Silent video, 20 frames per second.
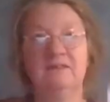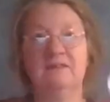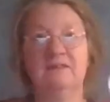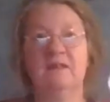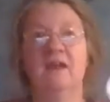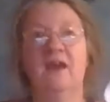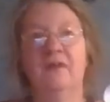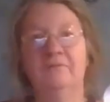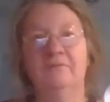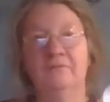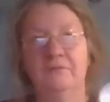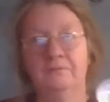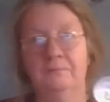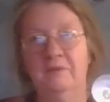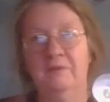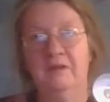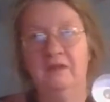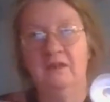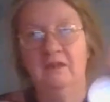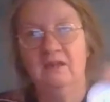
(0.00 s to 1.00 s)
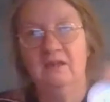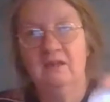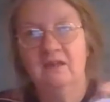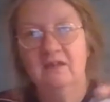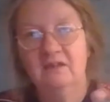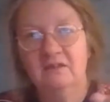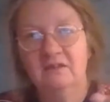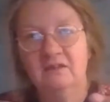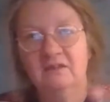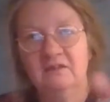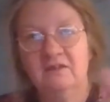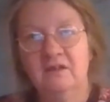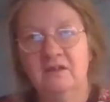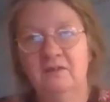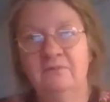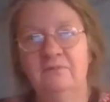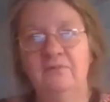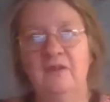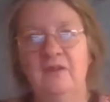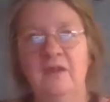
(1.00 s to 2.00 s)
they have to be sort
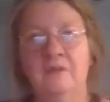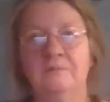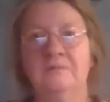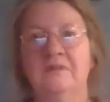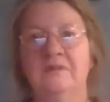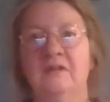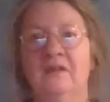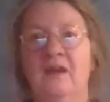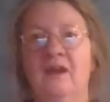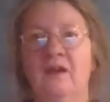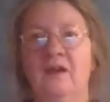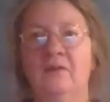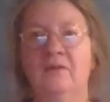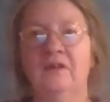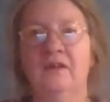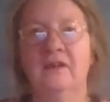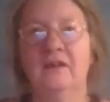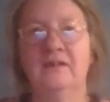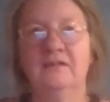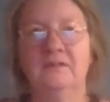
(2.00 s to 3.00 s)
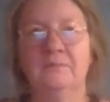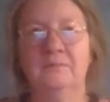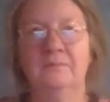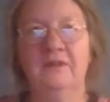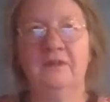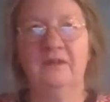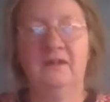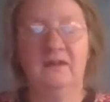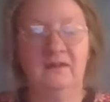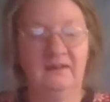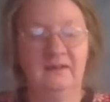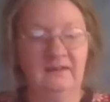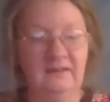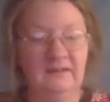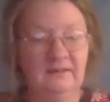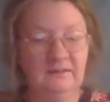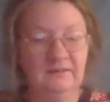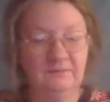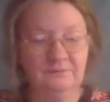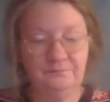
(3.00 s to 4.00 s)
of emptied out. It has to be
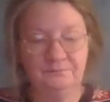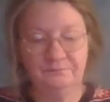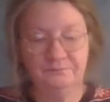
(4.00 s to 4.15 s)
clean.